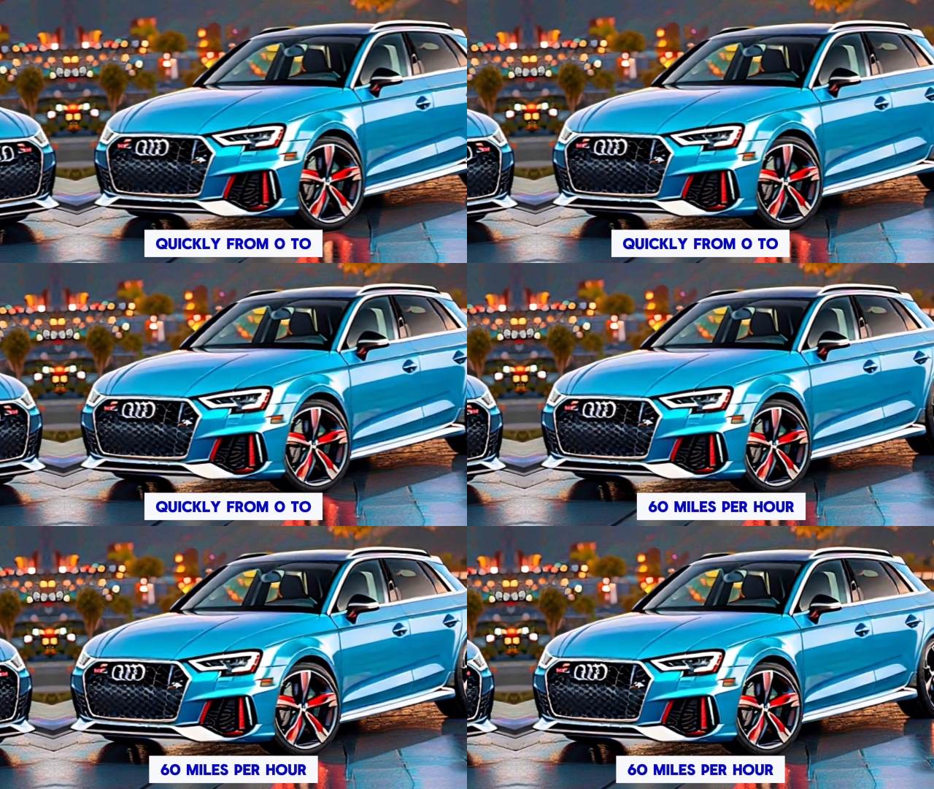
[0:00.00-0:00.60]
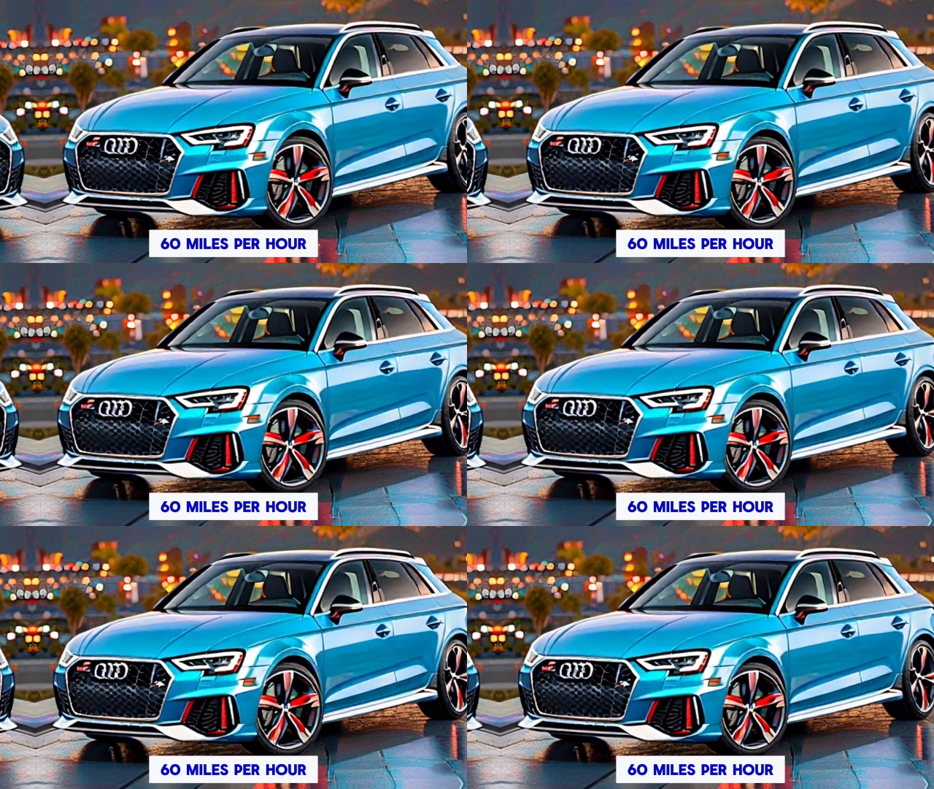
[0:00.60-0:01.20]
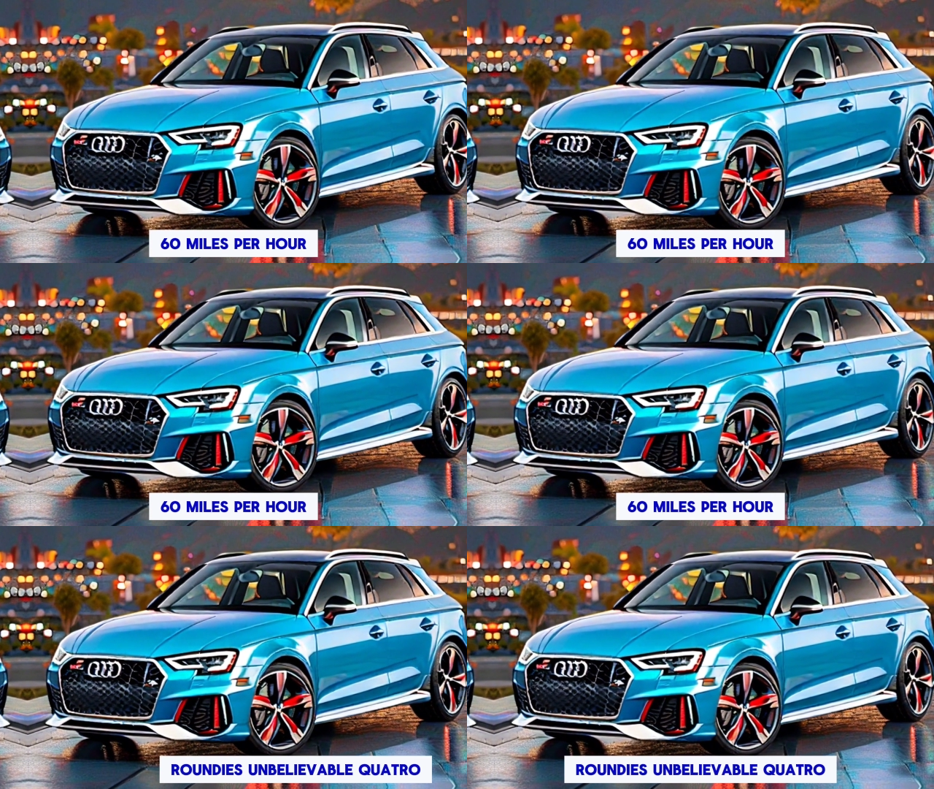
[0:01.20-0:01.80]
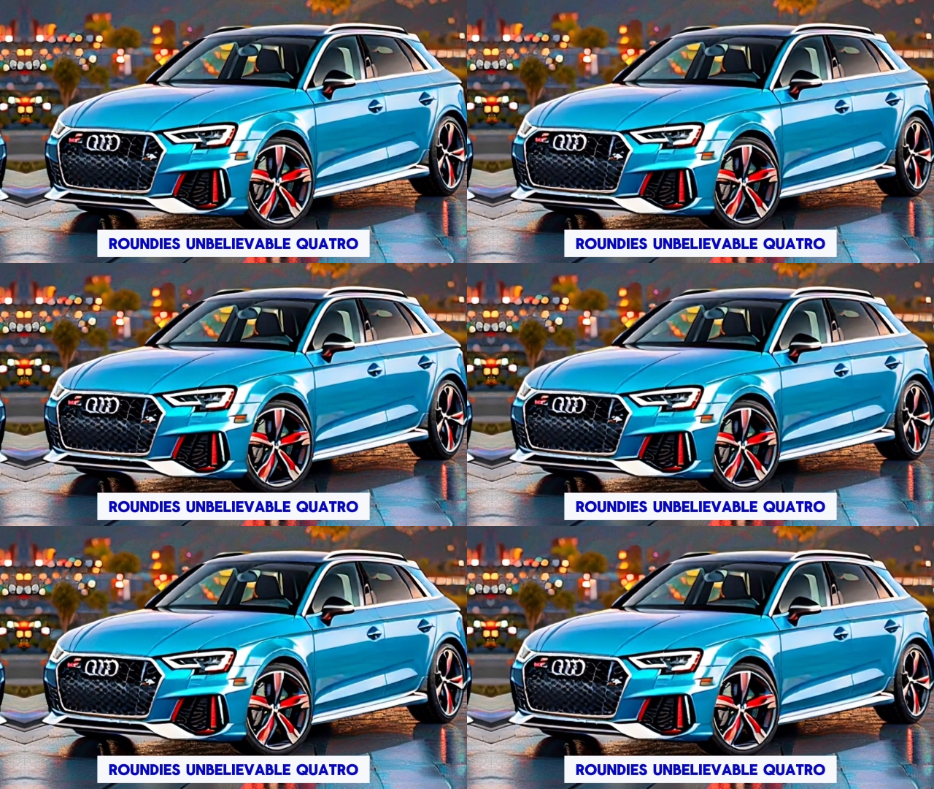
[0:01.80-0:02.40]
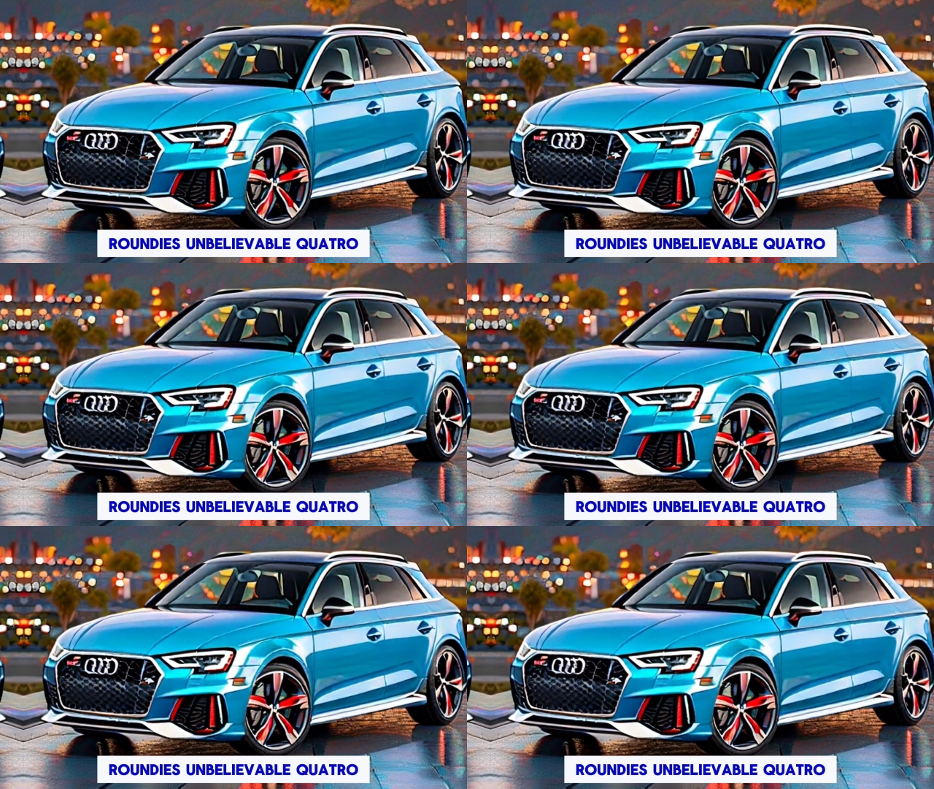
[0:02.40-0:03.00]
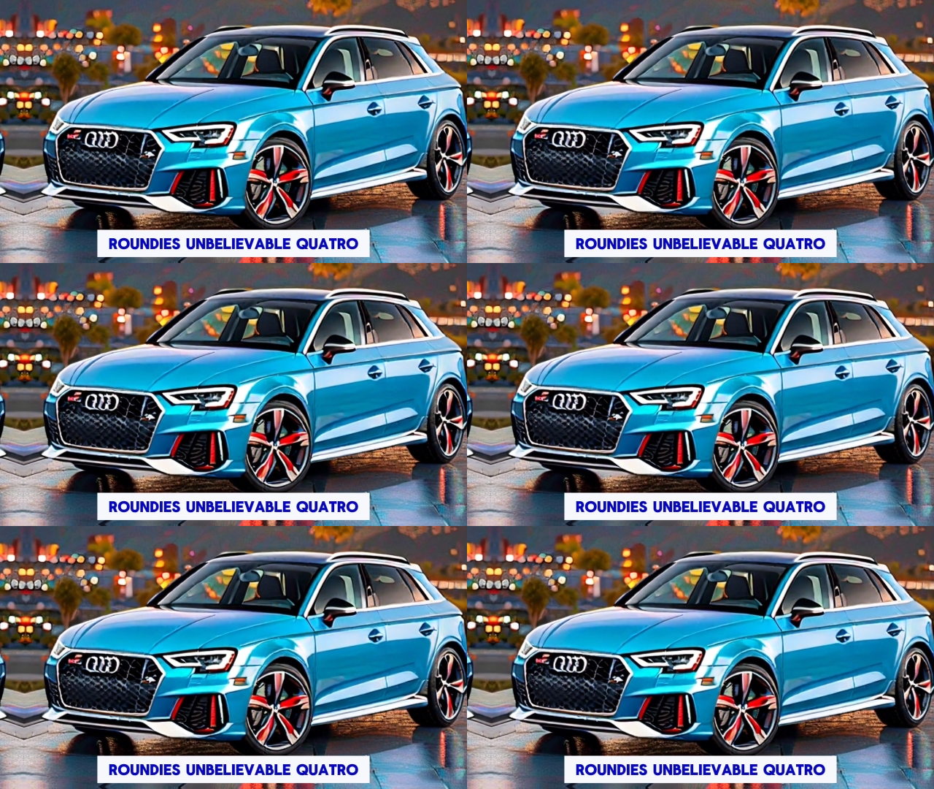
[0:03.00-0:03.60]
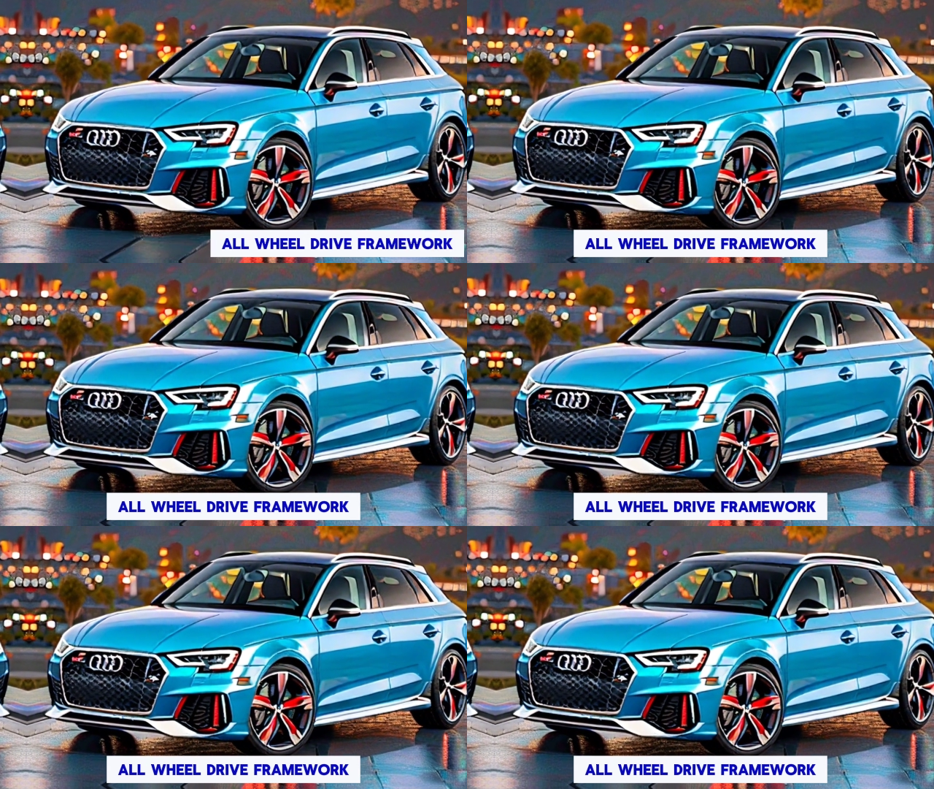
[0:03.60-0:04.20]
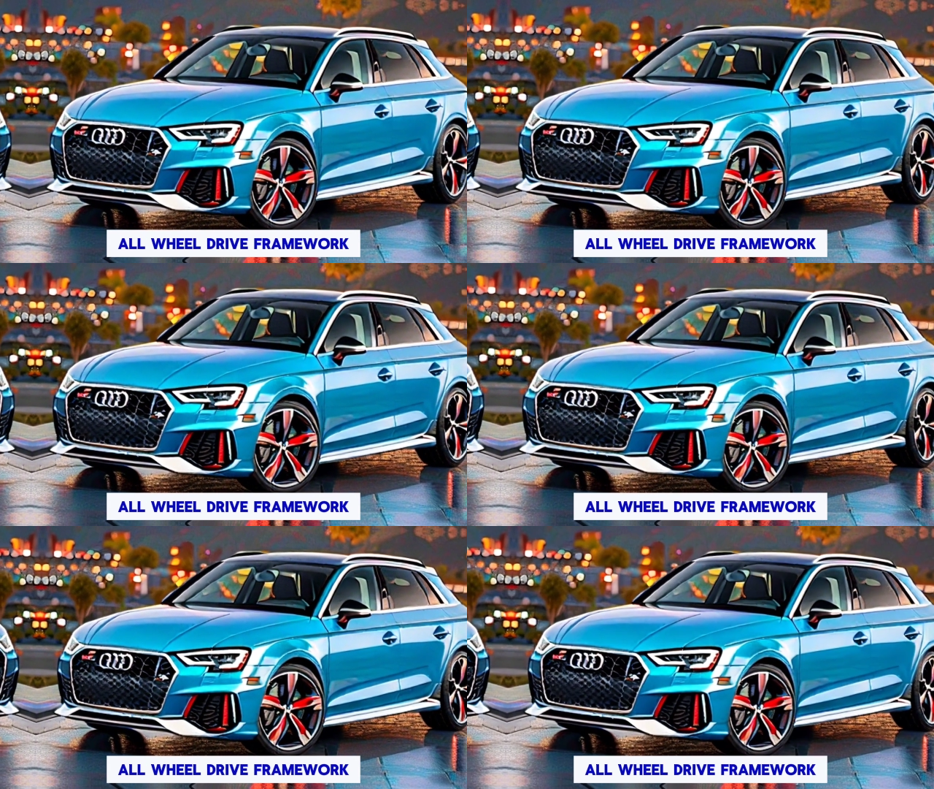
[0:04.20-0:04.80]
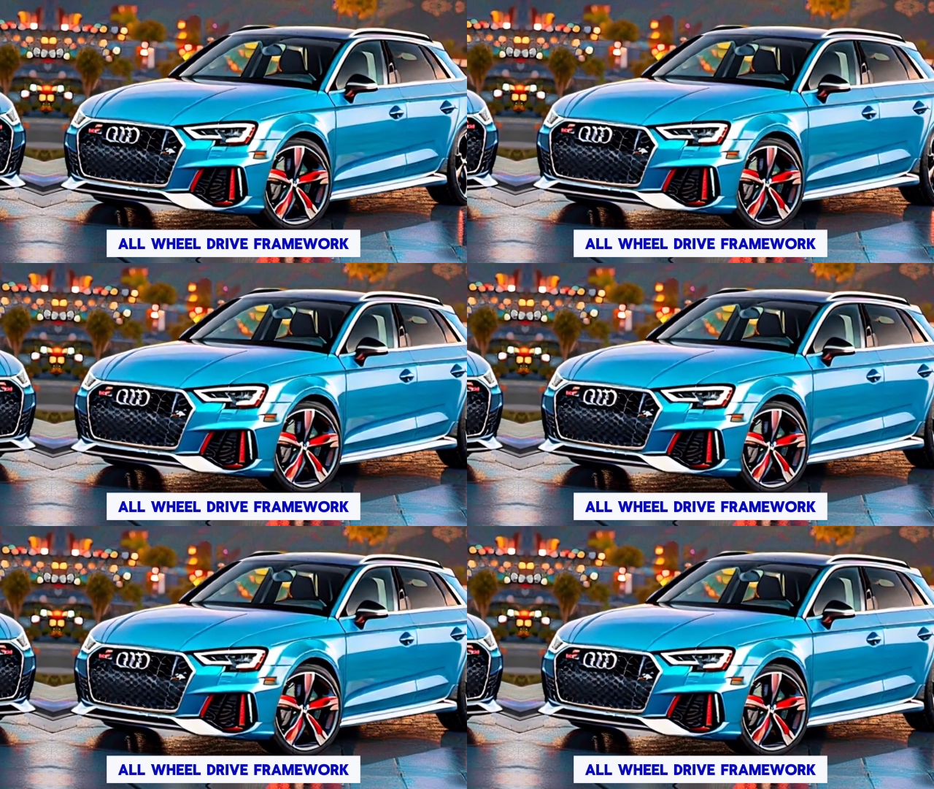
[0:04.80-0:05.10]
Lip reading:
Nobody's mouth can be seen.